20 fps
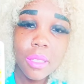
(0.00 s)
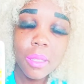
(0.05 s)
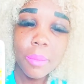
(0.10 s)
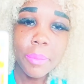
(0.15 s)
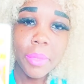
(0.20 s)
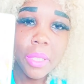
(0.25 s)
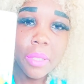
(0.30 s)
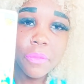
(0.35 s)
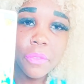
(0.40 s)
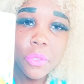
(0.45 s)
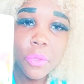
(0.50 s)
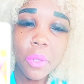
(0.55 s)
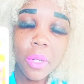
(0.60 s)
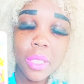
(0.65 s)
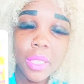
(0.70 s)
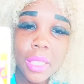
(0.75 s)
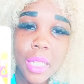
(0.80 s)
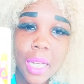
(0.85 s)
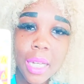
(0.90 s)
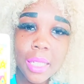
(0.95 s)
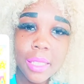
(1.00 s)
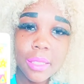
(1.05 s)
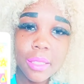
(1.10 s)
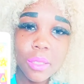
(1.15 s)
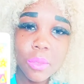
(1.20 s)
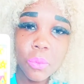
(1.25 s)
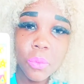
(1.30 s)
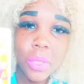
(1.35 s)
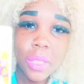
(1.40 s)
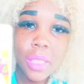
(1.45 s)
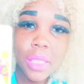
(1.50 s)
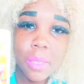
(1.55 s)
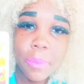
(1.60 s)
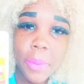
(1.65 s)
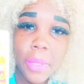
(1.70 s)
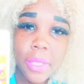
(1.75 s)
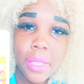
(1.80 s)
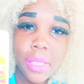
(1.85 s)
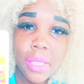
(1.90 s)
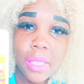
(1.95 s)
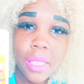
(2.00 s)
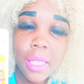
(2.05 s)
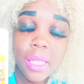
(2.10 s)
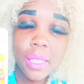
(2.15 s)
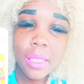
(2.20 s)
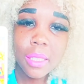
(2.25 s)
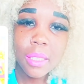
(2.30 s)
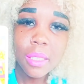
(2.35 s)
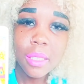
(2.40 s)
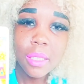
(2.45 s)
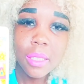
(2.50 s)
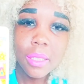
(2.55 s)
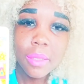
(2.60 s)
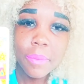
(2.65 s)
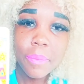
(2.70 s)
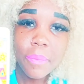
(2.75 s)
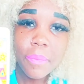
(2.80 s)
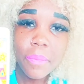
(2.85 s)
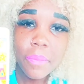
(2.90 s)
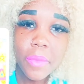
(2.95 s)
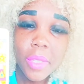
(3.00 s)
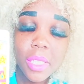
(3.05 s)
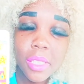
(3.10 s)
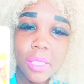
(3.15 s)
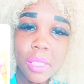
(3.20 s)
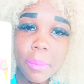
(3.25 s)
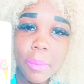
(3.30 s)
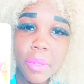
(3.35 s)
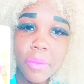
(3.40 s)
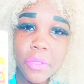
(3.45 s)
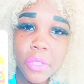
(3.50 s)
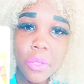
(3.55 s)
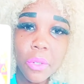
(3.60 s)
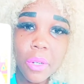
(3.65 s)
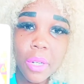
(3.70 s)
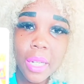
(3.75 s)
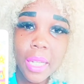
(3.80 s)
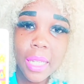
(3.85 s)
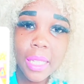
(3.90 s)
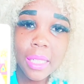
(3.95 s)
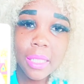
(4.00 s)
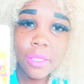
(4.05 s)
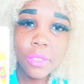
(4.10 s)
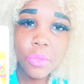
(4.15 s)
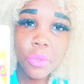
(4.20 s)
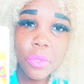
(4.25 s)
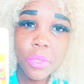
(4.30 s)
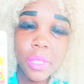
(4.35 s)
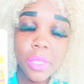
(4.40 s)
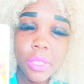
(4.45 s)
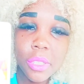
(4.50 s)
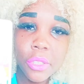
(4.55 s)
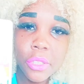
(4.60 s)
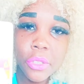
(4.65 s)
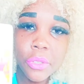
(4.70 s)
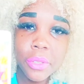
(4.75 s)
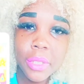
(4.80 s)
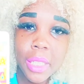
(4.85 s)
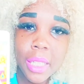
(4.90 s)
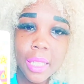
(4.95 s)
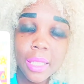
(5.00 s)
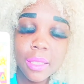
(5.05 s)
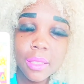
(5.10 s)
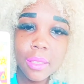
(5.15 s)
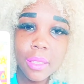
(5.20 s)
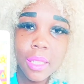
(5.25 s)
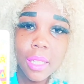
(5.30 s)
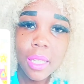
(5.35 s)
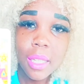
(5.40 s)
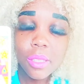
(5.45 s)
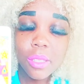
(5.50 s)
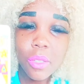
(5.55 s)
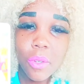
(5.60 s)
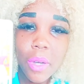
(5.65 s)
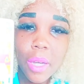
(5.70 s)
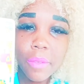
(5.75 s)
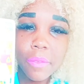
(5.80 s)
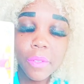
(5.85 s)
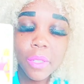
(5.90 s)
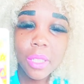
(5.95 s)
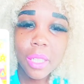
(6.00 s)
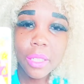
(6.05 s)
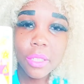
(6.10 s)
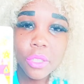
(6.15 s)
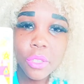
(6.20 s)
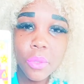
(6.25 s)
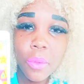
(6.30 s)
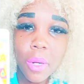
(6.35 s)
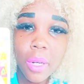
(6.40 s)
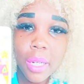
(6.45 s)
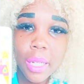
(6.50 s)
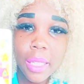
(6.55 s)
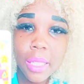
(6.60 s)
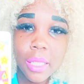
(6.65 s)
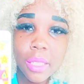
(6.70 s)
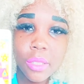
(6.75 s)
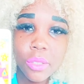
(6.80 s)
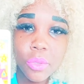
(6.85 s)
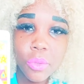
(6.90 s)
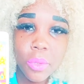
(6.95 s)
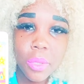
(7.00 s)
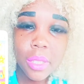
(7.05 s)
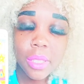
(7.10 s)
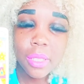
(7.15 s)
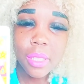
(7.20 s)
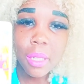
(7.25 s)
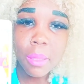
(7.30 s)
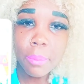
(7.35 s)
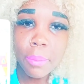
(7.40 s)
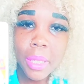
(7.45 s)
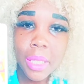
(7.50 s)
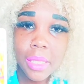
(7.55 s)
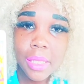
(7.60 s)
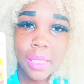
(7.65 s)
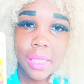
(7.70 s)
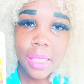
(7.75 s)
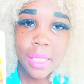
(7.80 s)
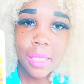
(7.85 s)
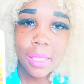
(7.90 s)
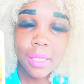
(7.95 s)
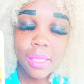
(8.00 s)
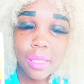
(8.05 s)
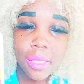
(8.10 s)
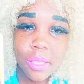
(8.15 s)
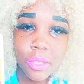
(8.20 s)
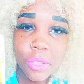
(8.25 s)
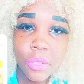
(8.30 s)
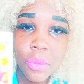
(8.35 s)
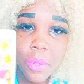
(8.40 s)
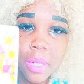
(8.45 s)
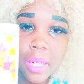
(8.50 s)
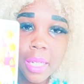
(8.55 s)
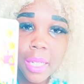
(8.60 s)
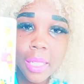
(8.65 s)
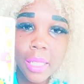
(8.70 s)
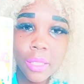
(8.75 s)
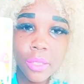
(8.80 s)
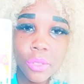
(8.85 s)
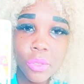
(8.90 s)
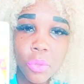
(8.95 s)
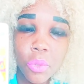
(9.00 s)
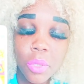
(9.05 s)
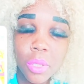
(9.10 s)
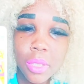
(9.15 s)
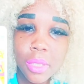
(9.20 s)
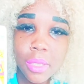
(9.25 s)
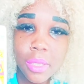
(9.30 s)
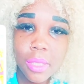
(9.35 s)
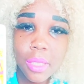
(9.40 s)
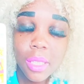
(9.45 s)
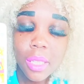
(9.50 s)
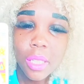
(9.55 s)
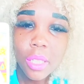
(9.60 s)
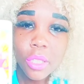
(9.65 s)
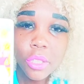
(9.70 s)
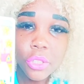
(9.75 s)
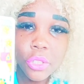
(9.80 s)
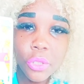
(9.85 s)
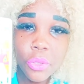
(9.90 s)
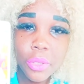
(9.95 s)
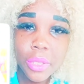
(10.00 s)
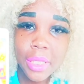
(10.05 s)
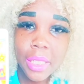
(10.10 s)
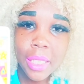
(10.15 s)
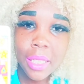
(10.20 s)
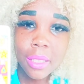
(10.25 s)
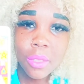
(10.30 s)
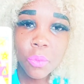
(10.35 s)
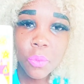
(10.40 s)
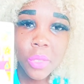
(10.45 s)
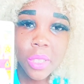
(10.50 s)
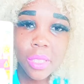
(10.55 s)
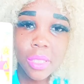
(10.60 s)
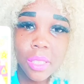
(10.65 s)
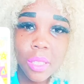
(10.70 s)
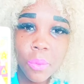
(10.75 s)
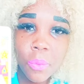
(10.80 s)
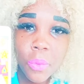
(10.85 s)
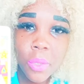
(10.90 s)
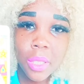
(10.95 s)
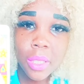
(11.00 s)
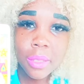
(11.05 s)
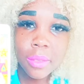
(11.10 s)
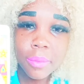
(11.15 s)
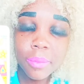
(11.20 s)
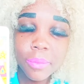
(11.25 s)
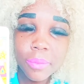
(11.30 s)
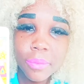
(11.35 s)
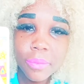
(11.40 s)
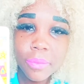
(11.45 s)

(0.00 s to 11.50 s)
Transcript: But if you are not with this person, some of you are heading towards union. So I feel like you are heading towards abundance. You are heading towards union with someone.